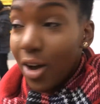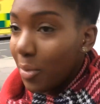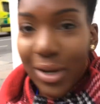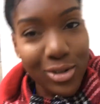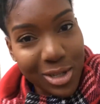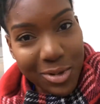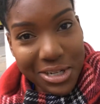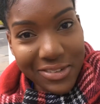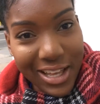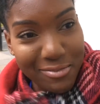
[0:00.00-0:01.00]
Oh my gosh, I
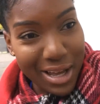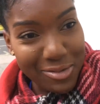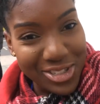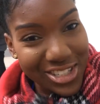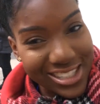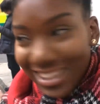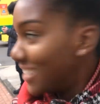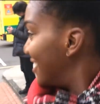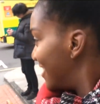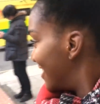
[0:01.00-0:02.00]
wonder if that man was just in
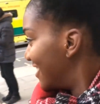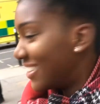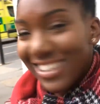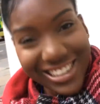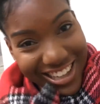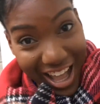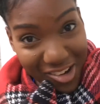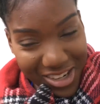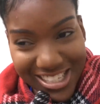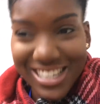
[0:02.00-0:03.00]
the...
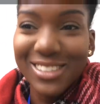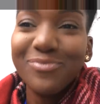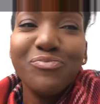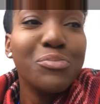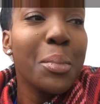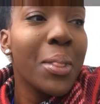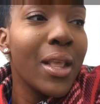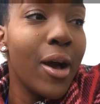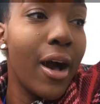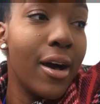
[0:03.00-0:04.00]
I
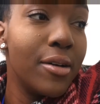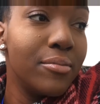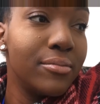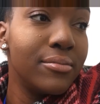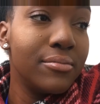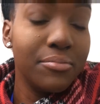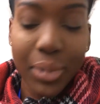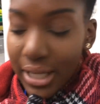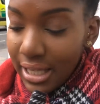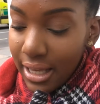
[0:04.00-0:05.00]
wonder.
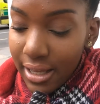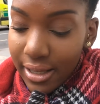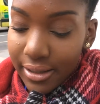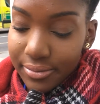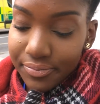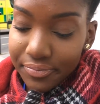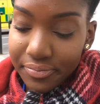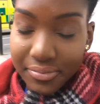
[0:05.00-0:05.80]
But yeah.